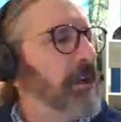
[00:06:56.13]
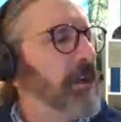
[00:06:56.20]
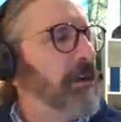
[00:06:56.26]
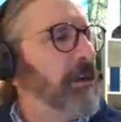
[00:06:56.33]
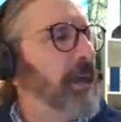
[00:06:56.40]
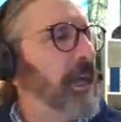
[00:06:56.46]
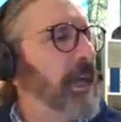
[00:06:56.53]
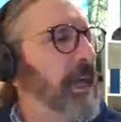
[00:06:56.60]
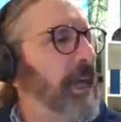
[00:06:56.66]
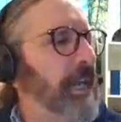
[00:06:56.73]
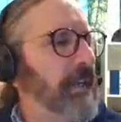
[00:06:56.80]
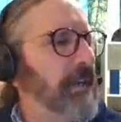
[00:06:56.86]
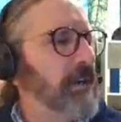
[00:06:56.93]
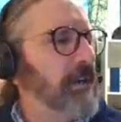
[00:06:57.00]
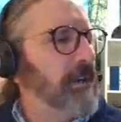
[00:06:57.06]
All
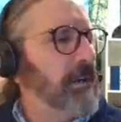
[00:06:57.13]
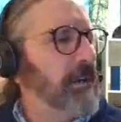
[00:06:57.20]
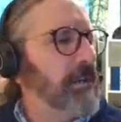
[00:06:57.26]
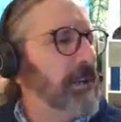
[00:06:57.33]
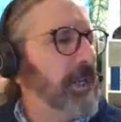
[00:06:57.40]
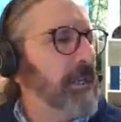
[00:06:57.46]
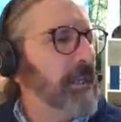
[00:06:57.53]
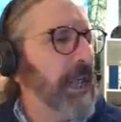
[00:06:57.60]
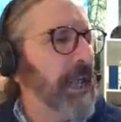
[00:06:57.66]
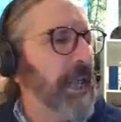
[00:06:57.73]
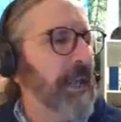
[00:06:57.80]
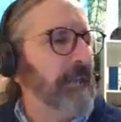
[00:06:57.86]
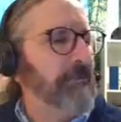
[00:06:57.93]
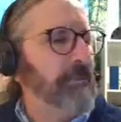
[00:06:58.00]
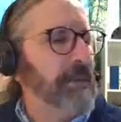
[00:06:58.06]
right. Oh, look at
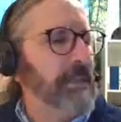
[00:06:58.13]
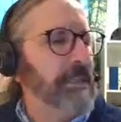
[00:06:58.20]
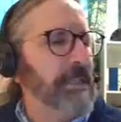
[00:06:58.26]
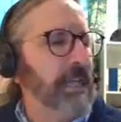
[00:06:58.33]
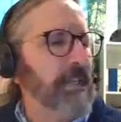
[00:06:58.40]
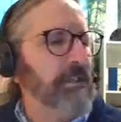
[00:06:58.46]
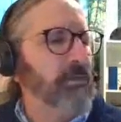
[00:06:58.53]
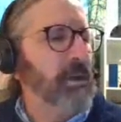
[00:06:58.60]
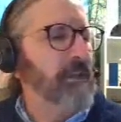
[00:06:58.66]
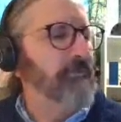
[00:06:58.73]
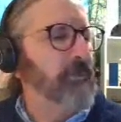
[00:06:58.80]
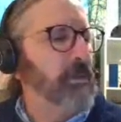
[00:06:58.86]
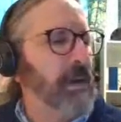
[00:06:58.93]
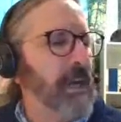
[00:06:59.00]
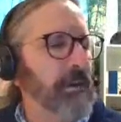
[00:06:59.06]
that. Everybody's got
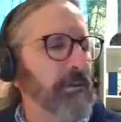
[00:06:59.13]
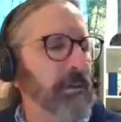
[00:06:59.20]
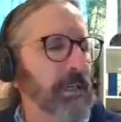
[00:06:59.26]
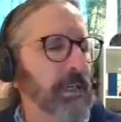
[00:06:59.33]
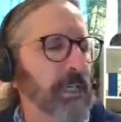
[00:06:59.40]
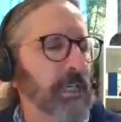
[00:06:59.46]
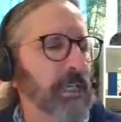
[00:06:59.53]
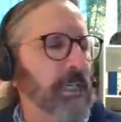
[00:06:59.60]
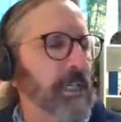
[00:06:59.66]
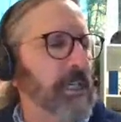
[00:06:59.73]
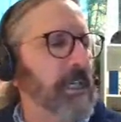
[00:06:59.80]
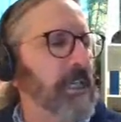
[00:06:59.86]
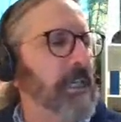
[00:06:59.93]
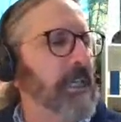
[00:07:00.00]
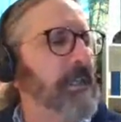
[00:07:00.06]

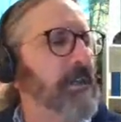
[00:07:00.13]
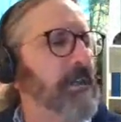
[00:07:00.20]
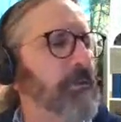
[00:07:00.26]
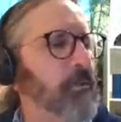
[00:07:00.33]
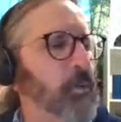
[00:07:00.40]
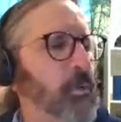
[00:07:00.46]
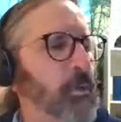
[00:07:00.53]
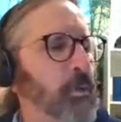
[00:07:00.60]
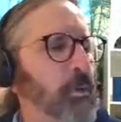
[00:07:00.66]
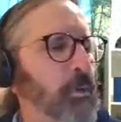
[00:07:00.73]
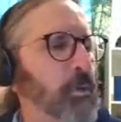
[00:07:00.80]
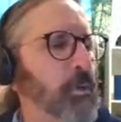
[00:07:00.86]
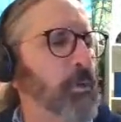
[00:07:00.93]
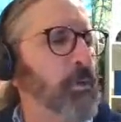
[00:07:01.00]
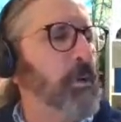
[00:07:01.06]
2,400.
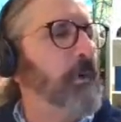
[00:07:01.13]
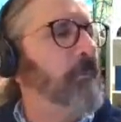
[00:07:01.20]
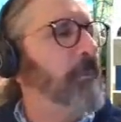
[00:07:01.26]
Woohoo.